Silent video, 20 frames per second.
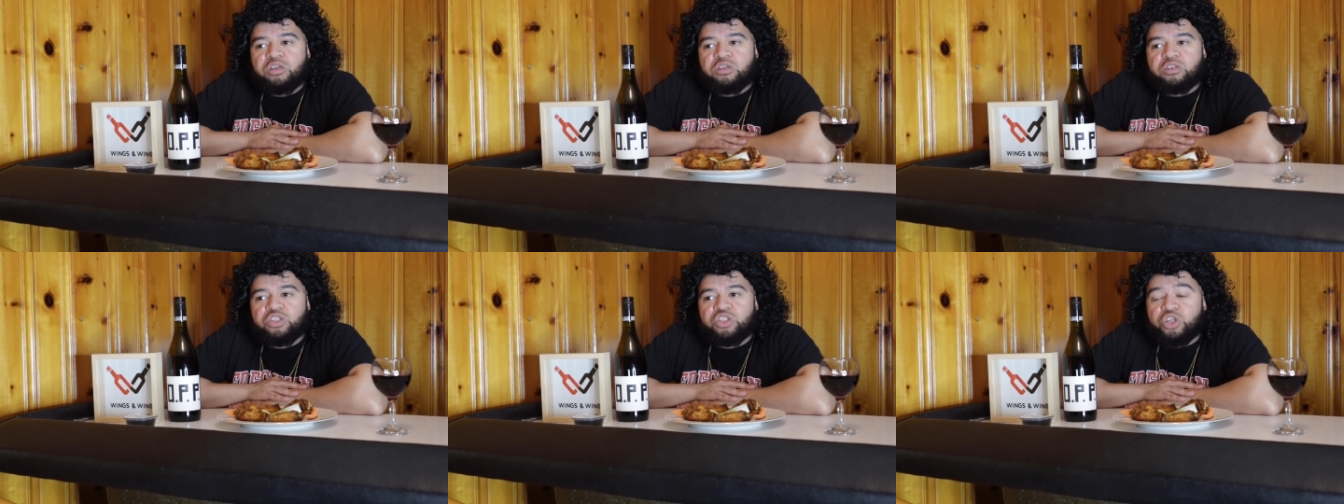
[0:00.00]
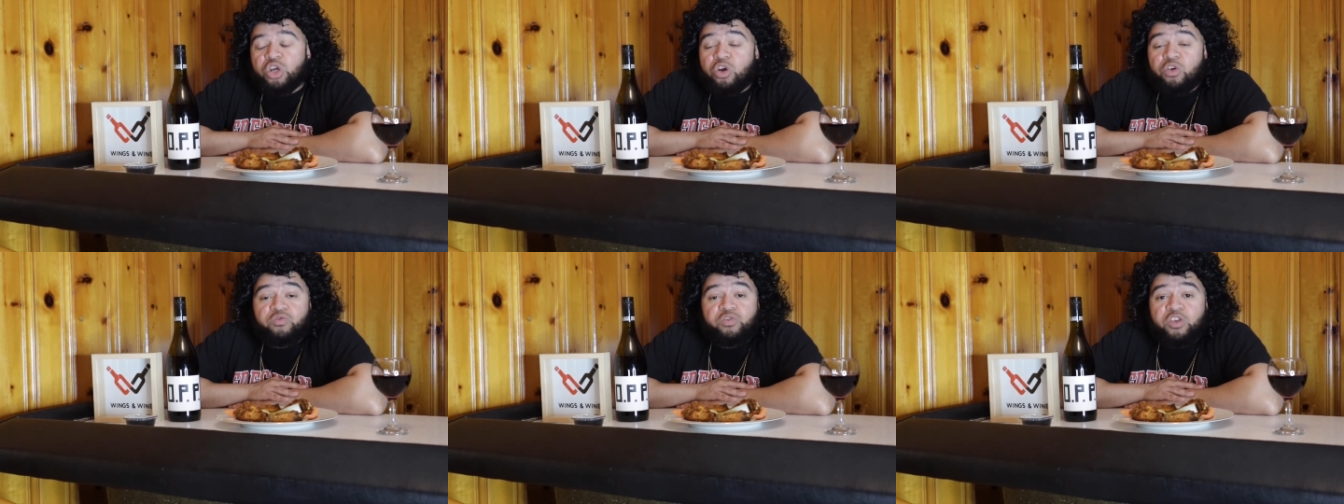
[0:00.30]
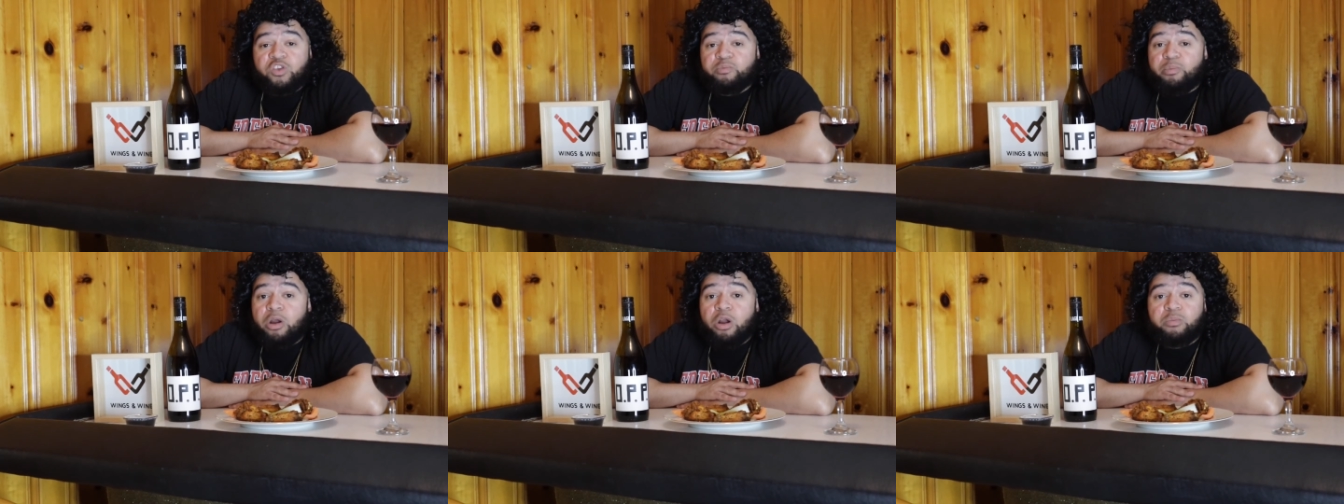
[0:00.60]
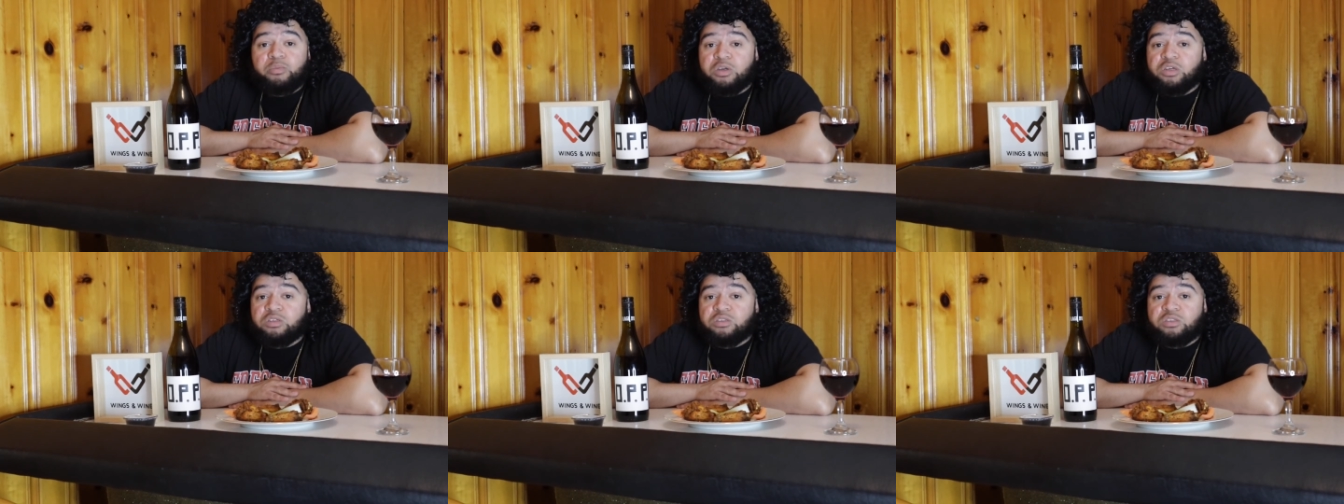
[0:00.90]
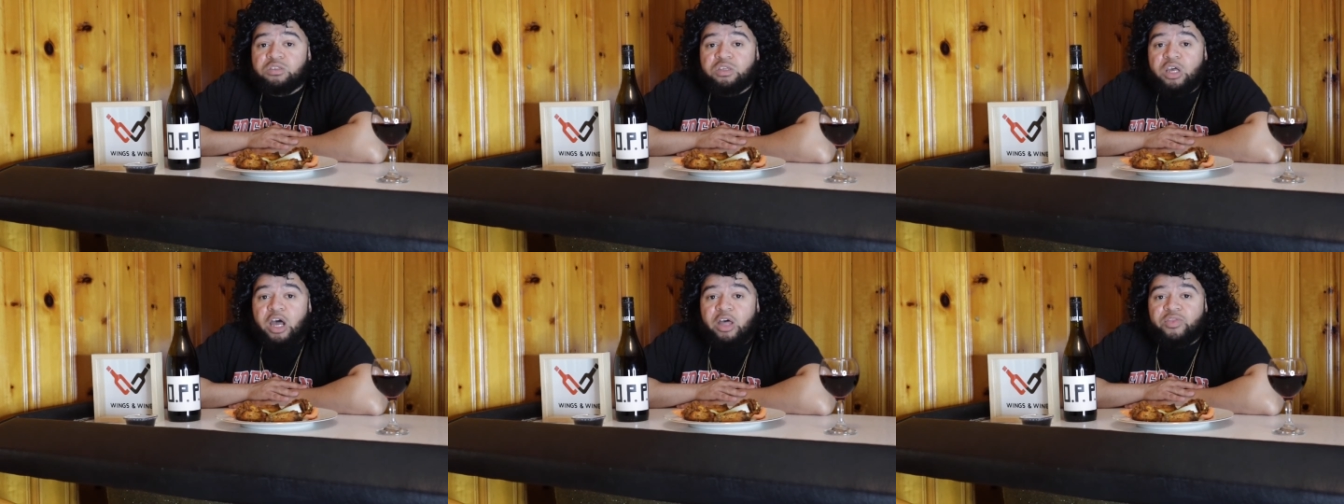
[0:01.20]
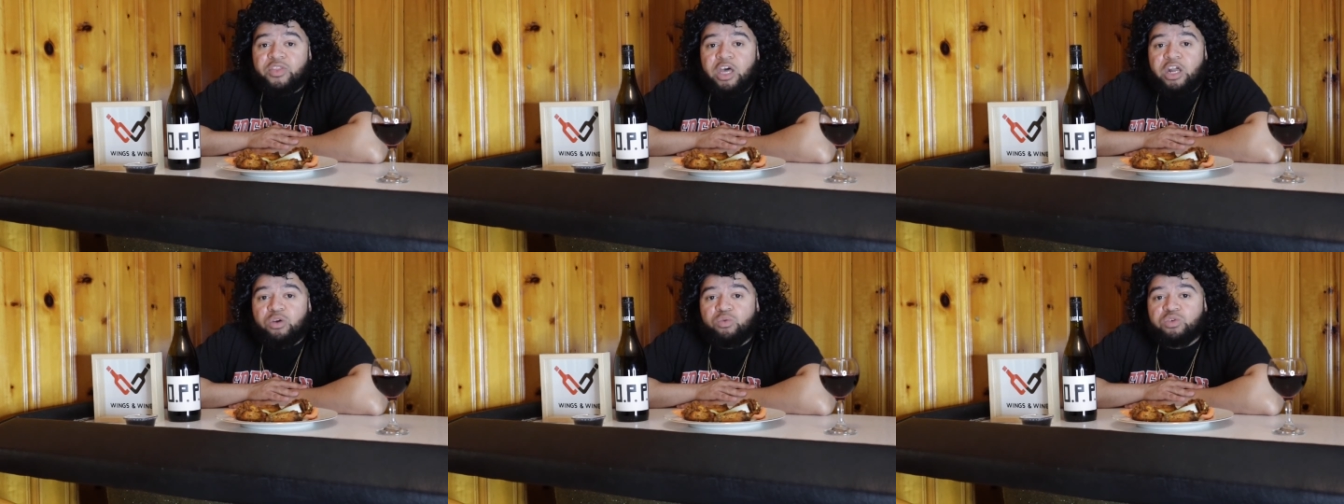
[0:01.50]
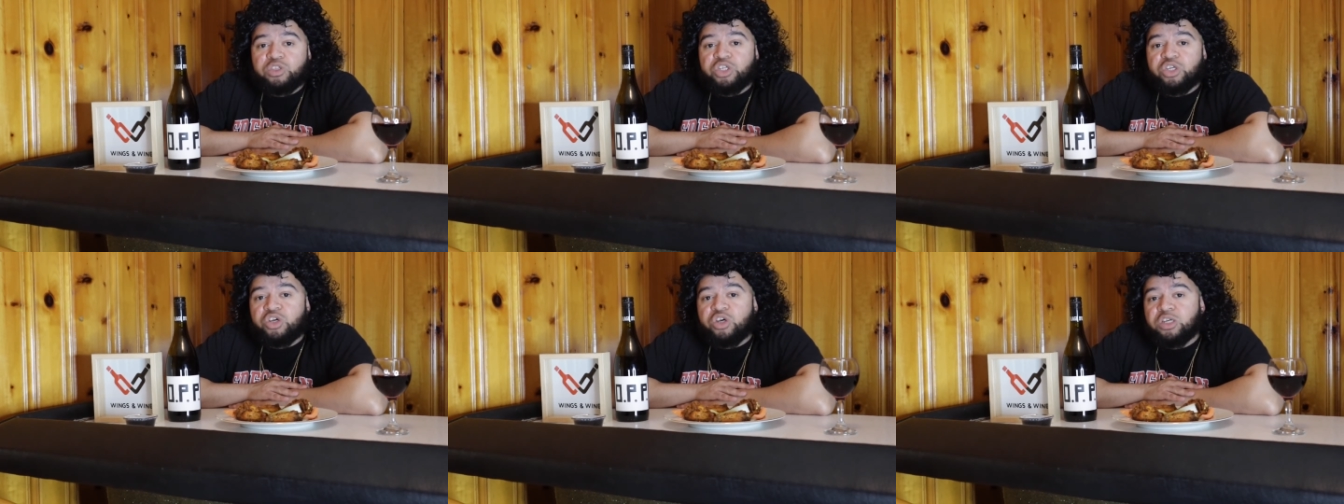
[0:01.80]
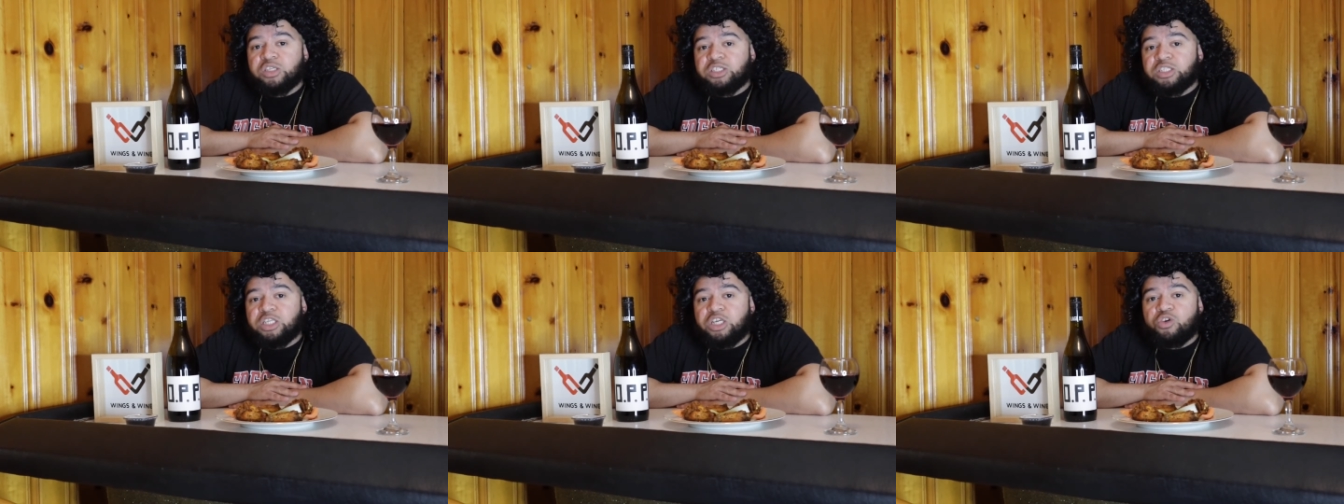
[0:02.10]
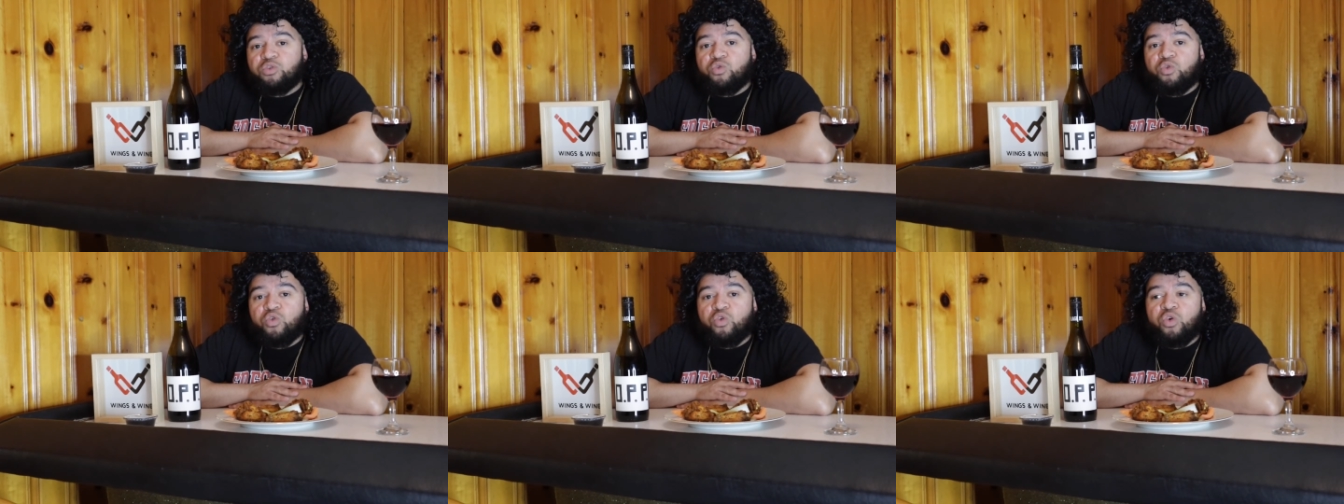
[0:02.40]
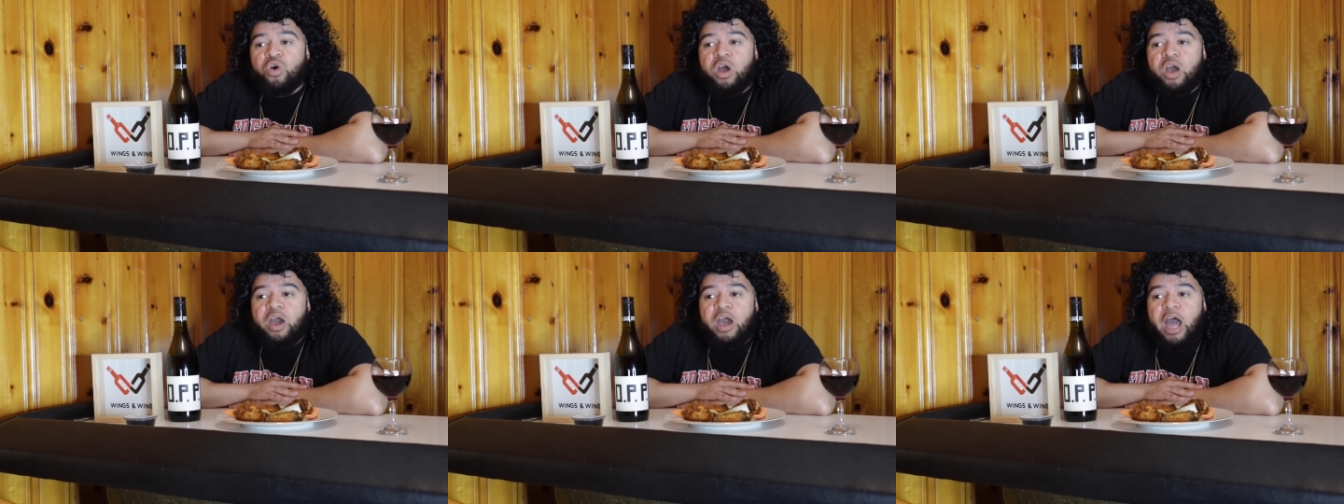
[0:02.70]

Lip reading: served its purpose. I thought it was a good sequel.